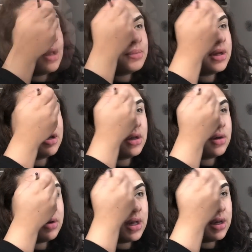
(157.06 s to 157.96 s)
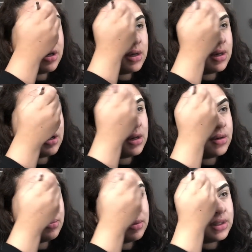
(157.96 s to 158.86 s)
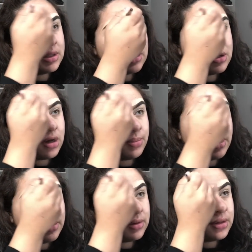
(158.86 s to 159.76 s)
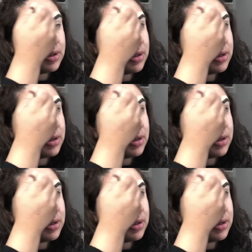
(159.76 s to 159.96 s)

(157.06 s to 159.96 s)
I'm going to go ahead and blend the top out.